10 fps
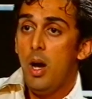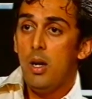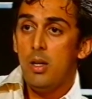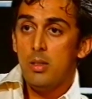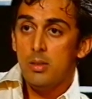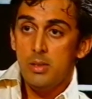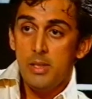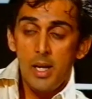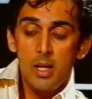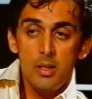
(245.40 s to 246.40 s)
Uh,
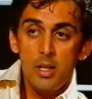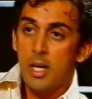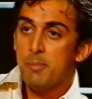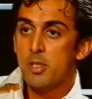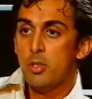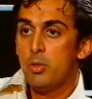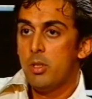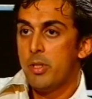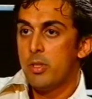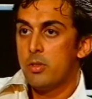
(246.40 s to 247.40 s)
yeah, yeah,
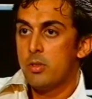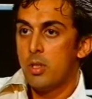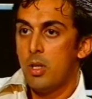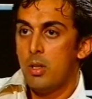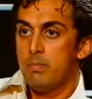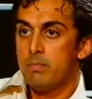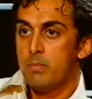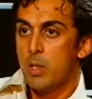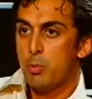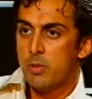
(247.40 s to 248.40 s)
absolutely, because um,
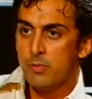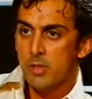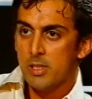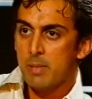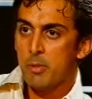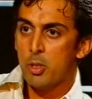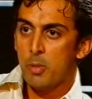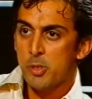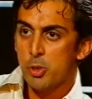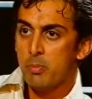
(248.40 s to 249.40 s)
it was the first time I got
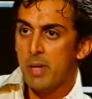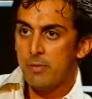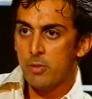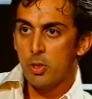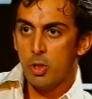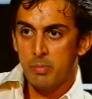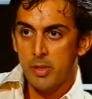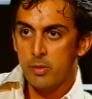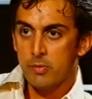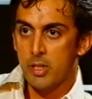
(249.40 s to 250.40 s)
an opportunity to bat for a
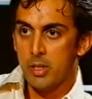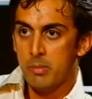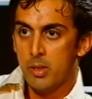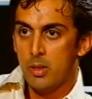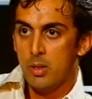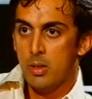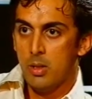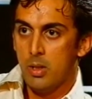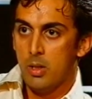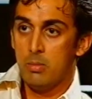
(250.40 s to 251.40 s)
long period of time.
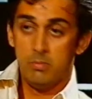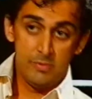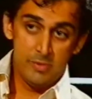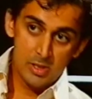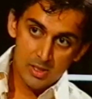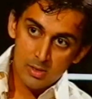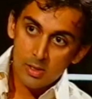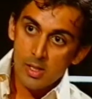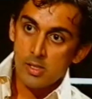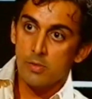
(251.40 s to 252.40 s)
Uh, first
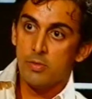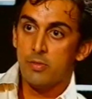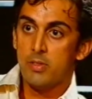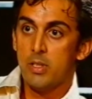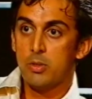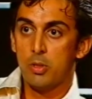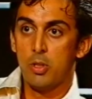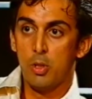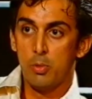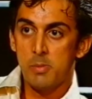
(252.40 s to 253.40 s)
international 50,
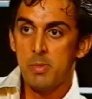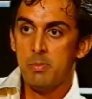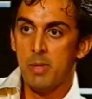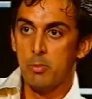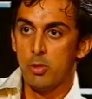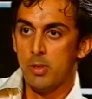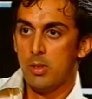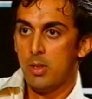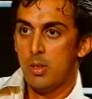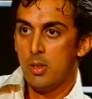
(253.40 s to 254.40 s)
so it'll always be
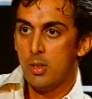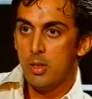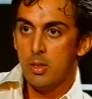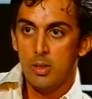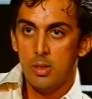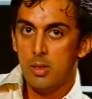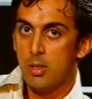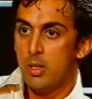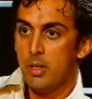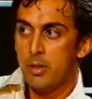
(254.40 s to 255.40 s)
memorable.
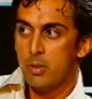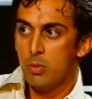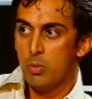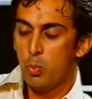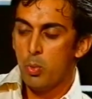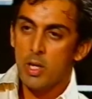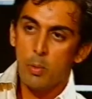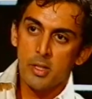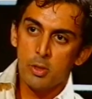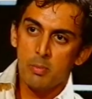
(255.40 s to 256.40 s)
And when
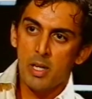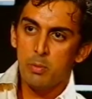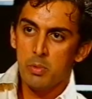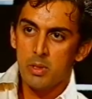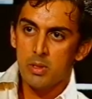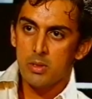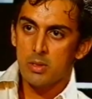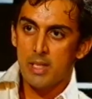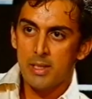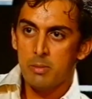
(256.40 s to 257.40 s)
I went into bat, we were in
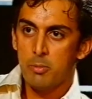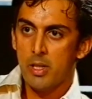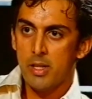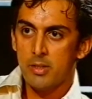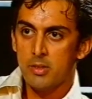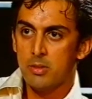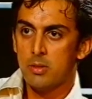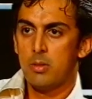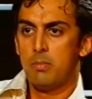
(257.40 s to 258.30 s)
a slightly precarious